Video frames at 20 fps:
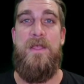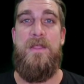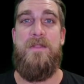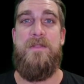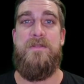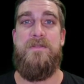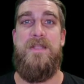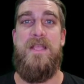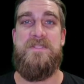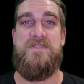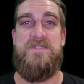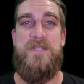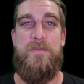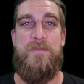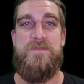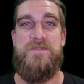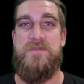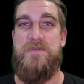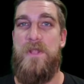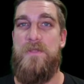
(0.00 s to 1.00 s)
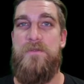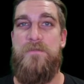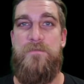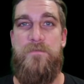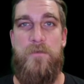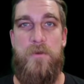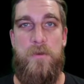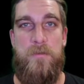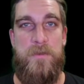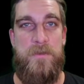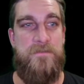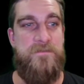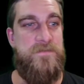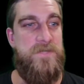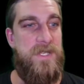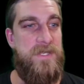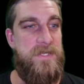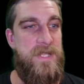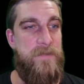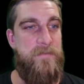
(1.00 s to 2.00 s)
Next up is another form of
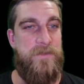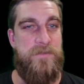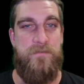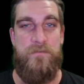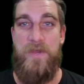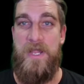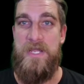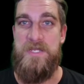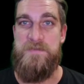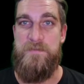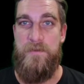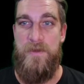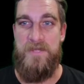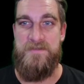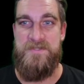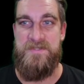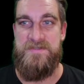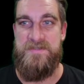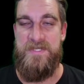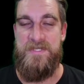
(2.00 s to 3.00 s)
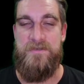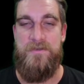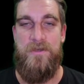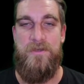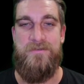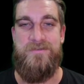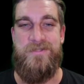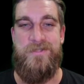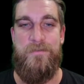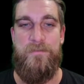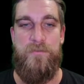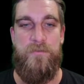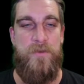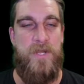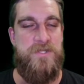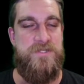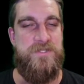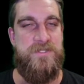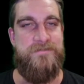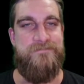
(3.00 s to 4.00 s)
dynamic range processing called
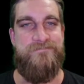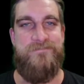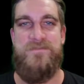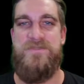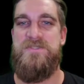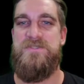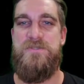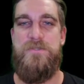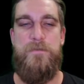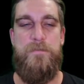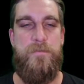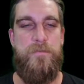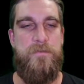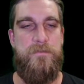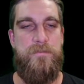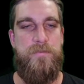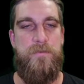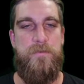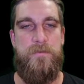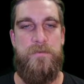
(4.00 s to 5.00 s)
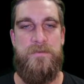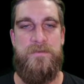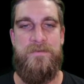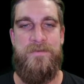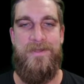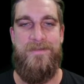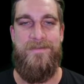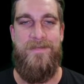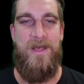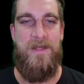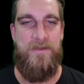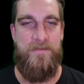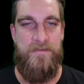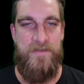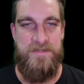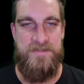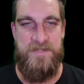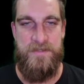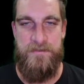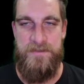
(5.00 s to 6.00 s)
compression. Super important. A lot of
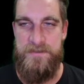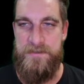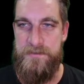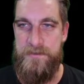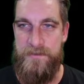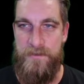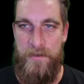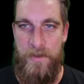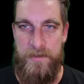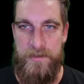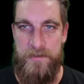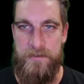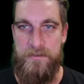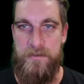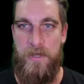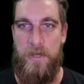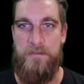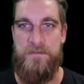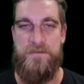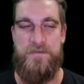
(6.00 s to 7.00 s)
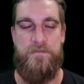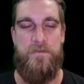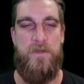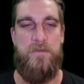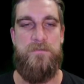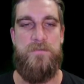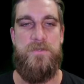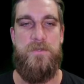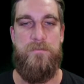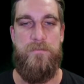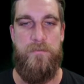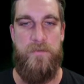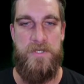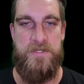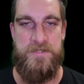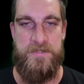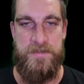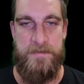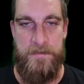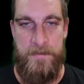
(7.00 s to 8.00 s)
things that we do with audio comes from
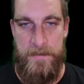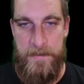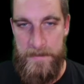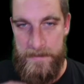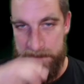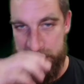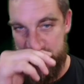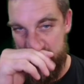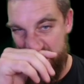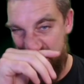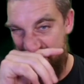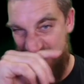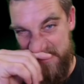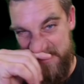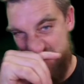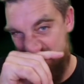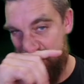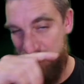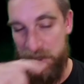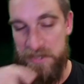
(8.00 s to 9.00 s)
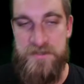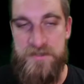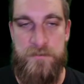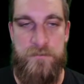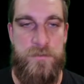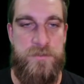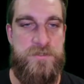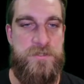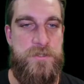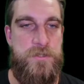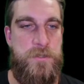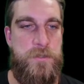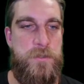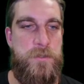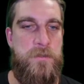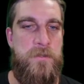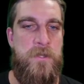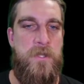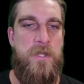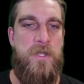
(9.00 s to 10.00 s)
compression. So what compression will
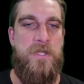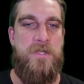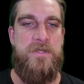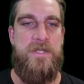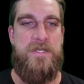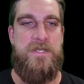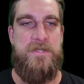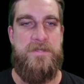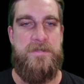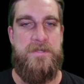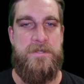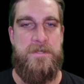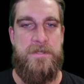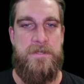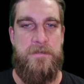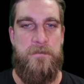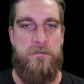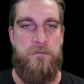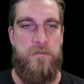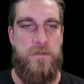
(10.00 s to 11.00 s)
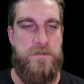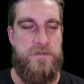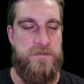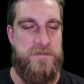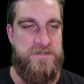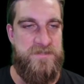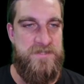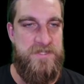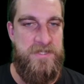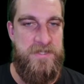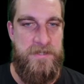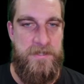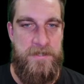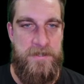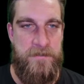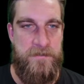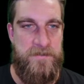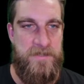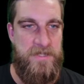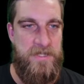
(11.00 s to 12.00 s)
do, like what you're seeing
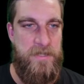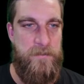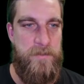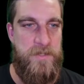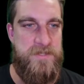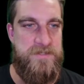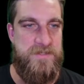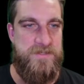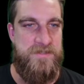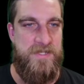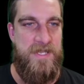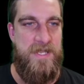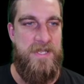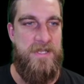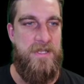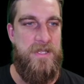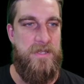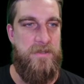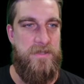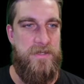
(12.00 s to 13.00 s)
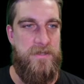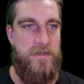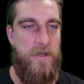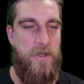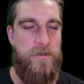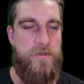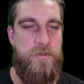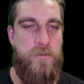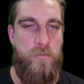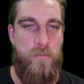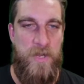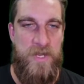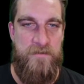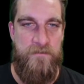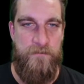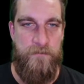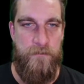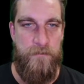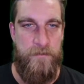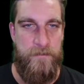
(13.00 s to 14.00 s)
here, the image is a audio
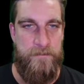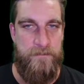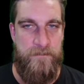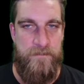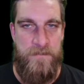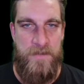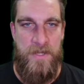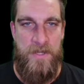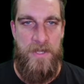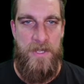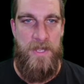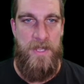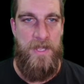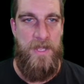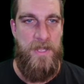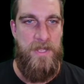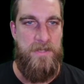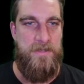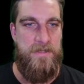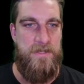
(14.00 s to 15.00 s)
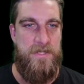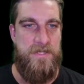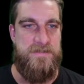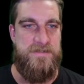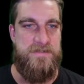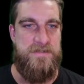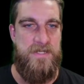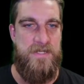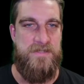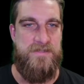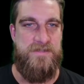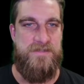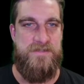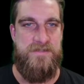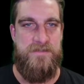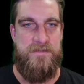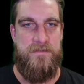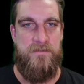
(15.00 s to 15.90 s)
waveform, and it's